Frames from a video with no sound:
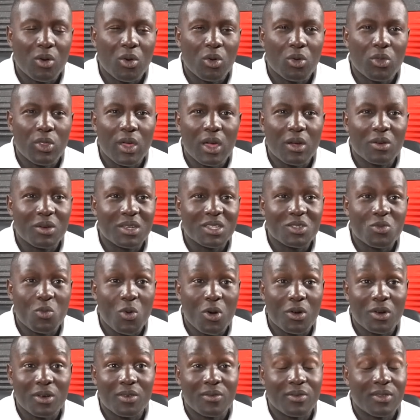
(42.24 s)
although he's
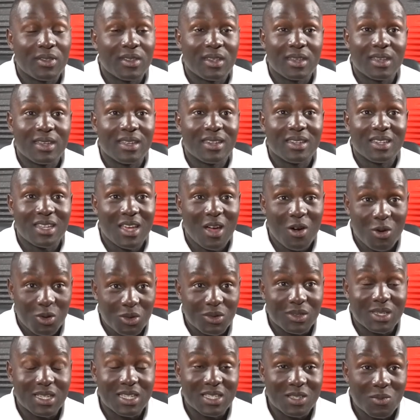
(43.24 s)
one of the
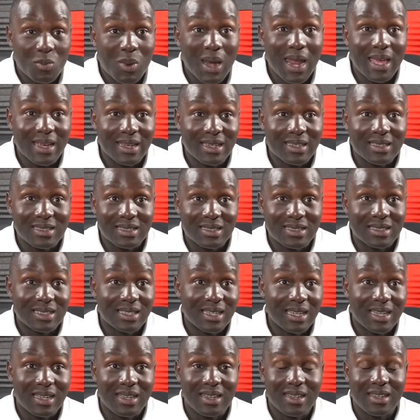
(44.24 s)
oldest players
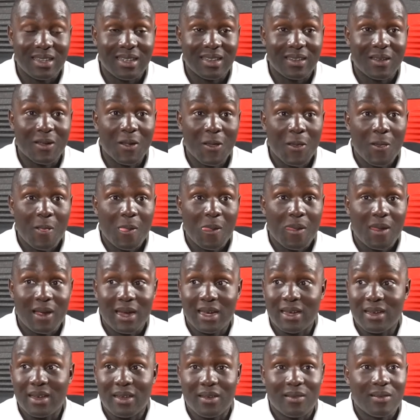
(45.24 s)
in
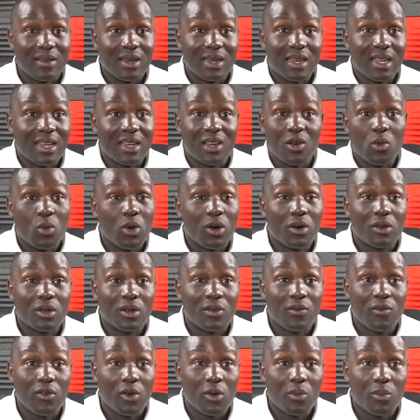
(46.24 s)
the world
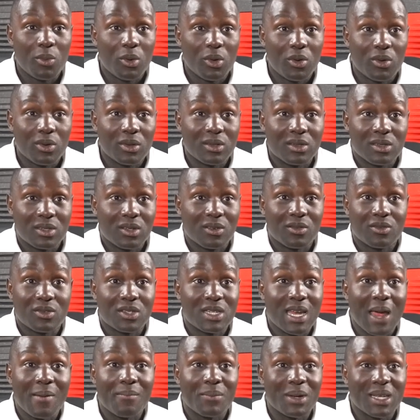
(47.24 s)
of football, sort of
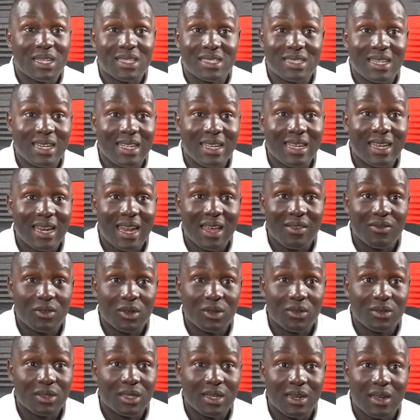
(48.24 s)
Champions League
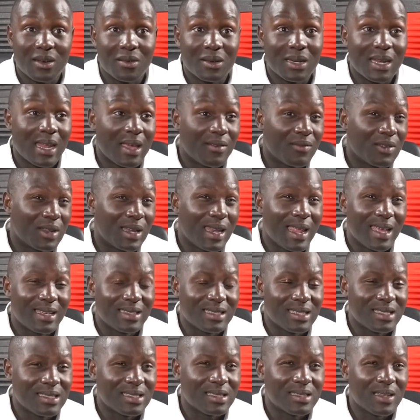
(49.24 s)
level, you know, he never
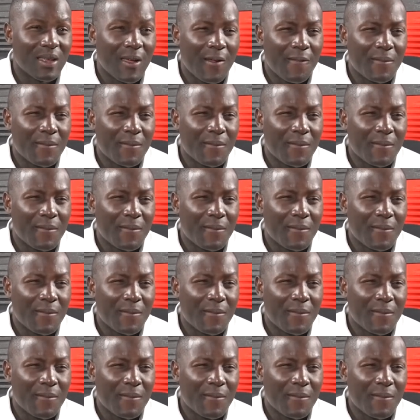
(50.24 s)
lets his